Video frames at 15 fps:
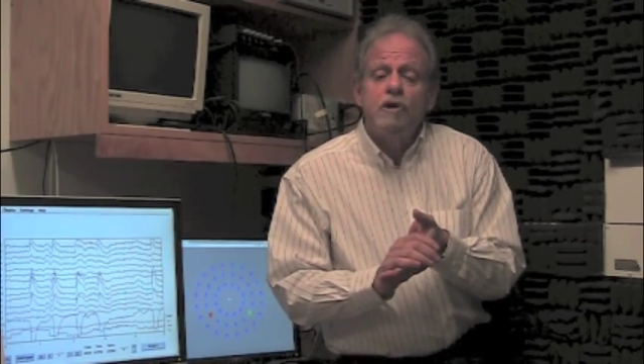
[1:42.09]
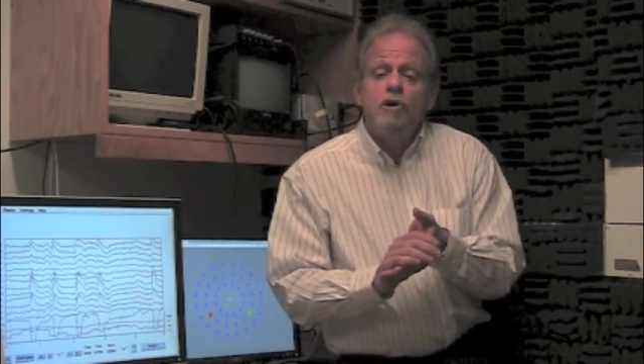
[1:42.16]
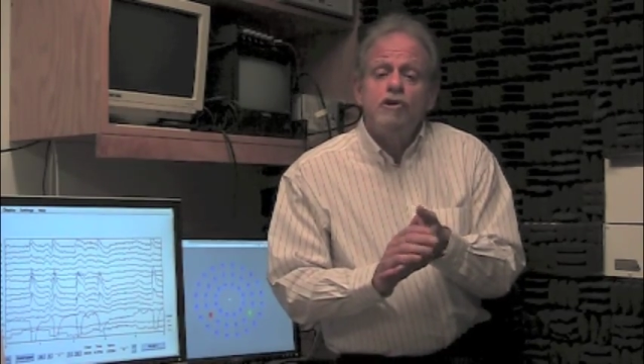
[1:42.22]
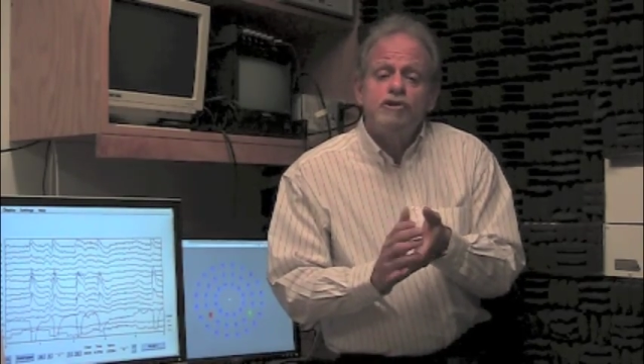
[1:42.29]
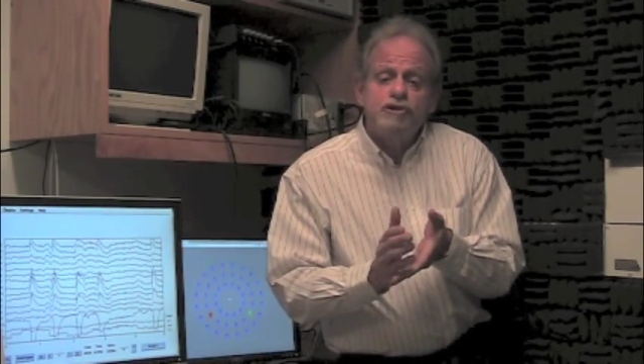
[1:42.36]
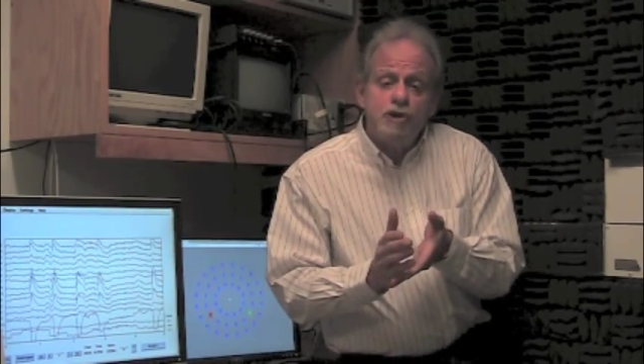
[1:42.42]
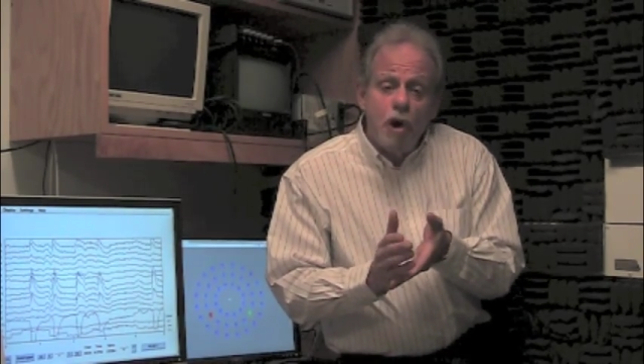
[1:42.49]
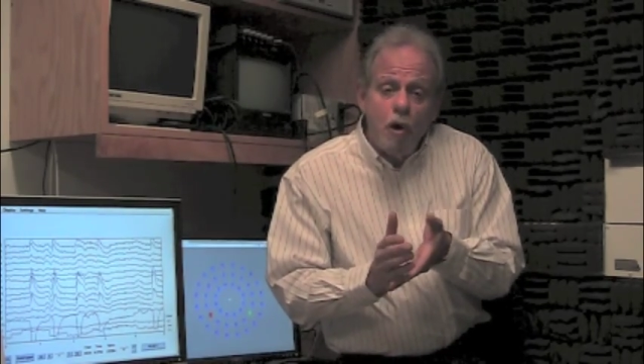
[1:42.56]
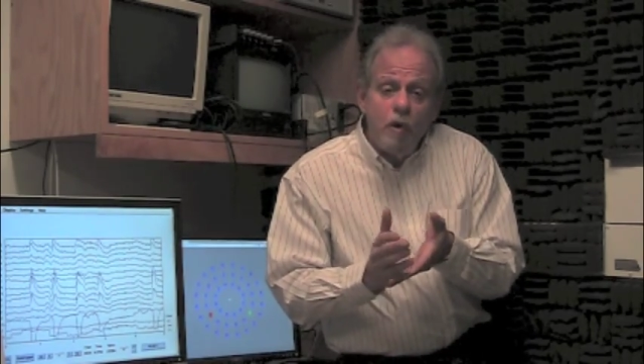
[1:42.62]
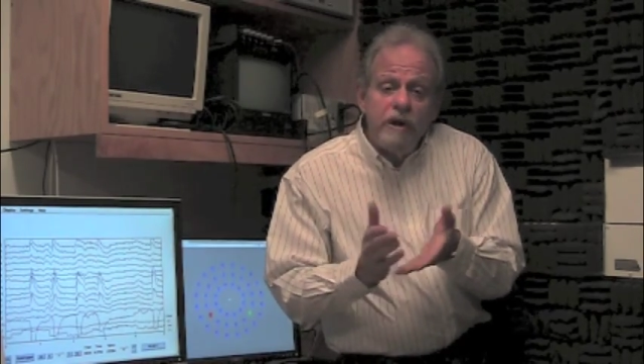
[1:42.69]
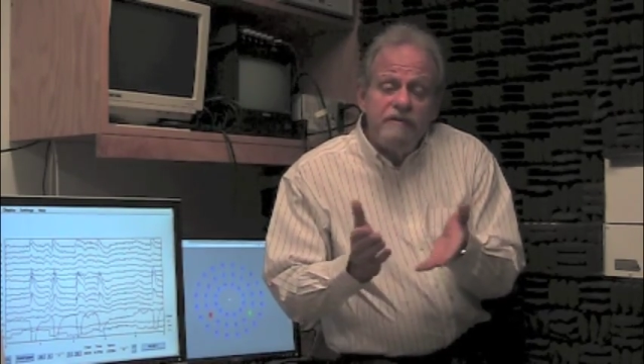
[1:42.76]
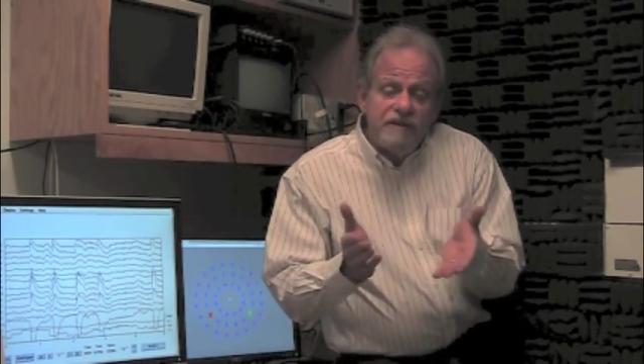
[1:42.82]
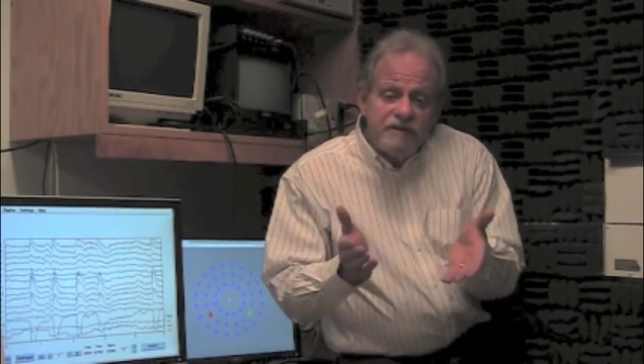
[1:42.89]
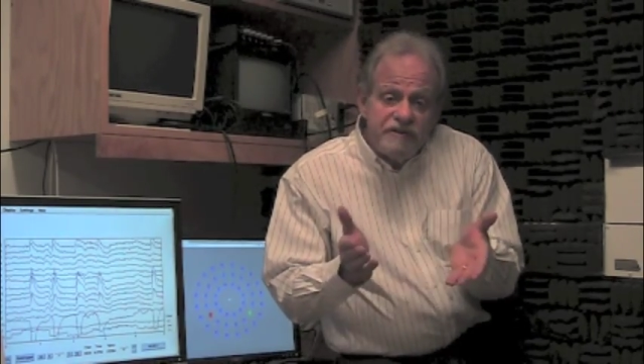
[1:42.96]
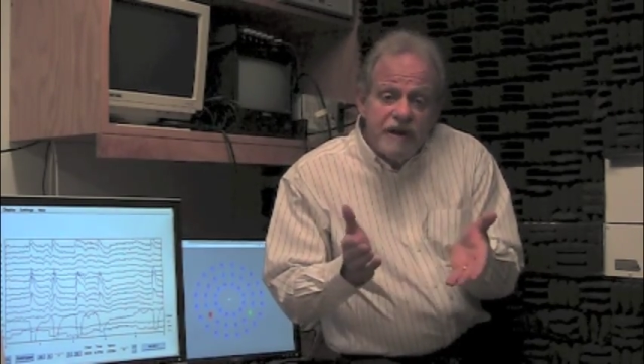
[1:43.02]
So, if
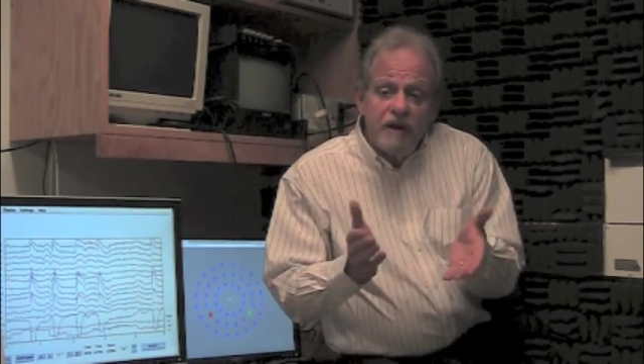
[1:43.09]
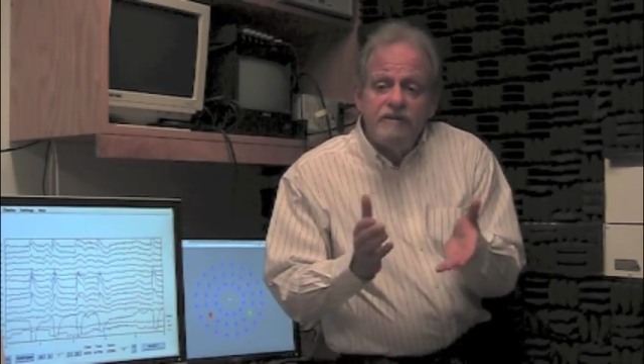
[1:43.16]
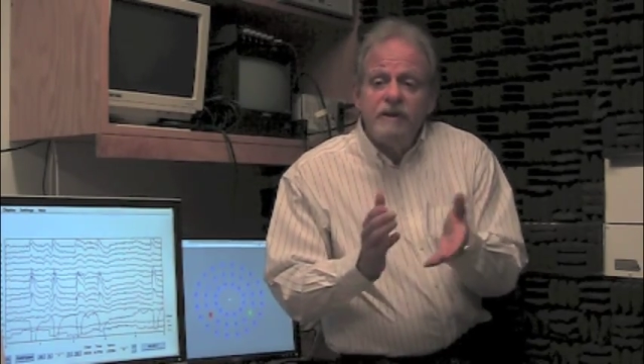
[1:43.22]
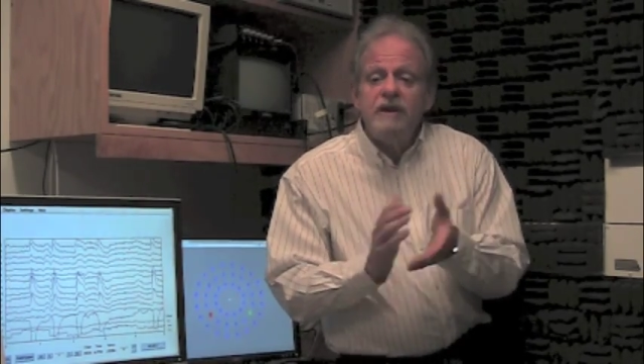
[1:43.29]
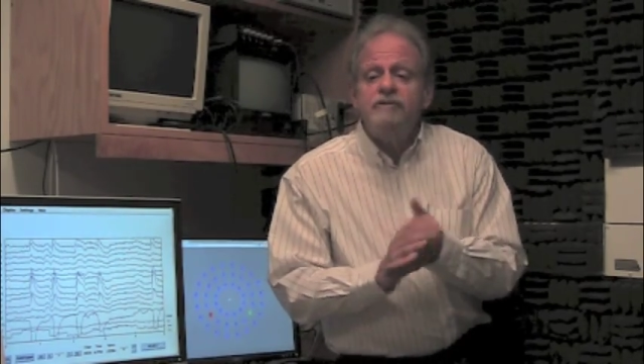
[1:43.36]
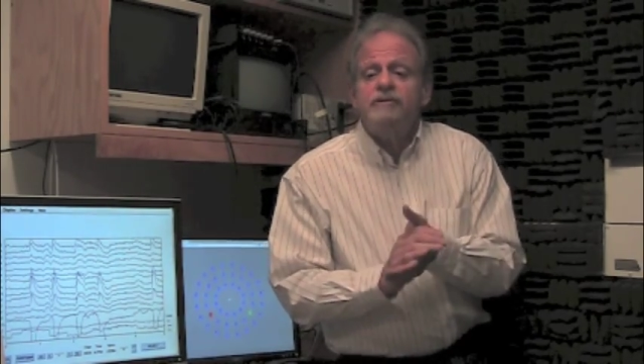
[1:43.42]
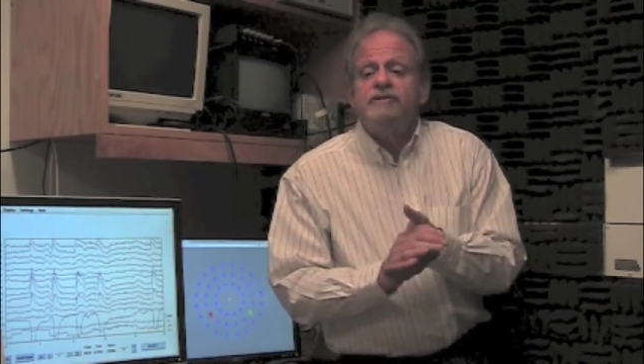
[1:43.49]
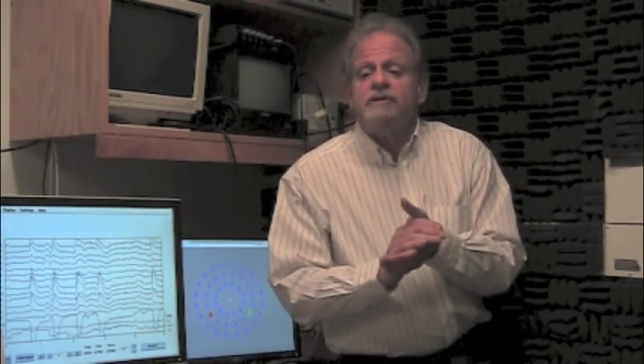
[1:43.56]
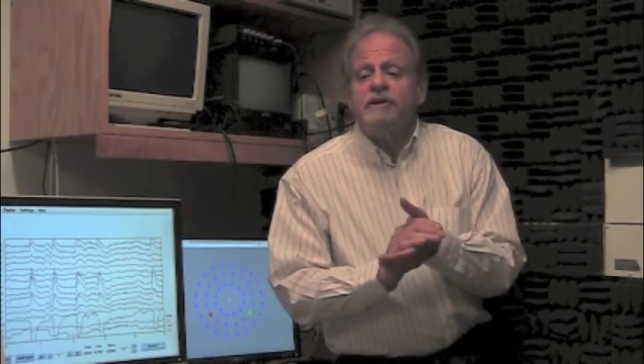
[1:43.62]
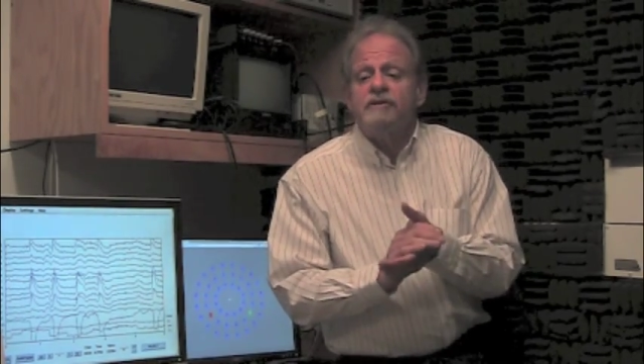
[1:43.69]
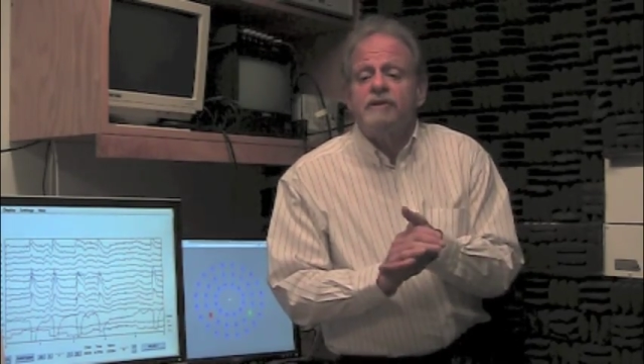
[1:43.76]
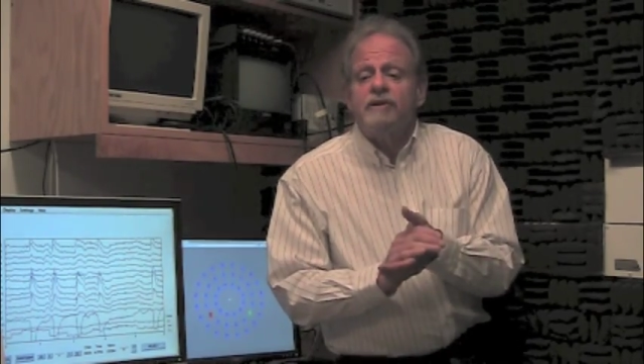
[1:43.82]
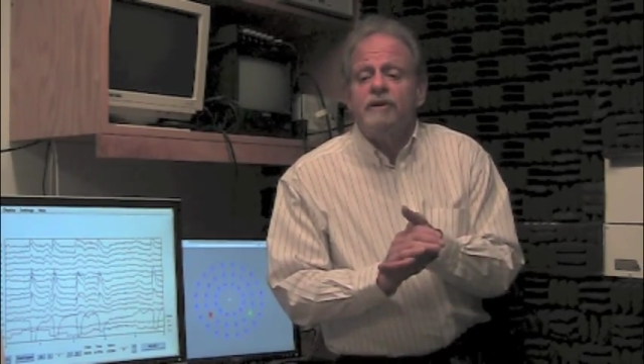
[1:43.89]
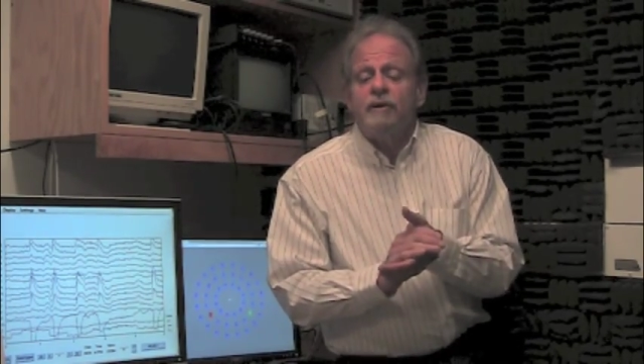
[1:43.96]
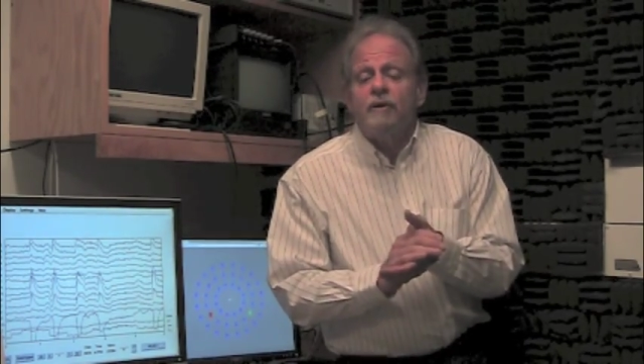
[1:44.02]
this sounds interesting to
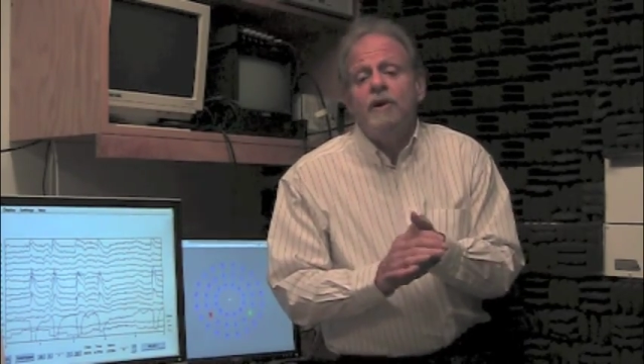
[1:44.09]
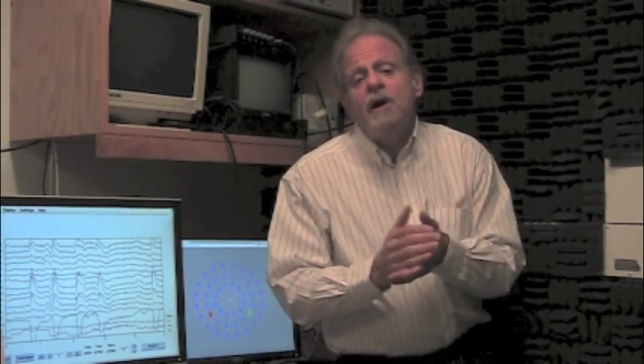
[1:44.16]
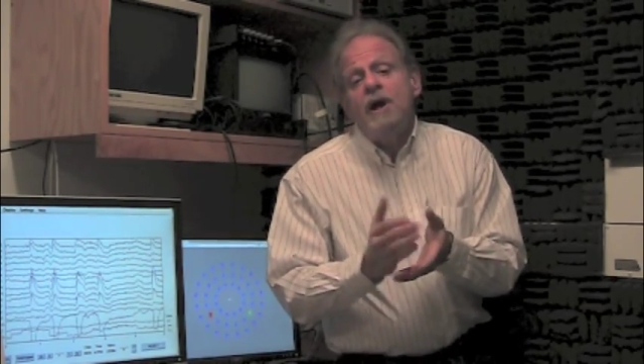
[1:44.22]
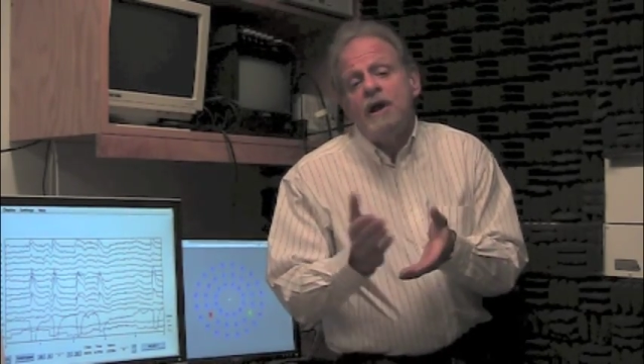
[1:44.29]
you,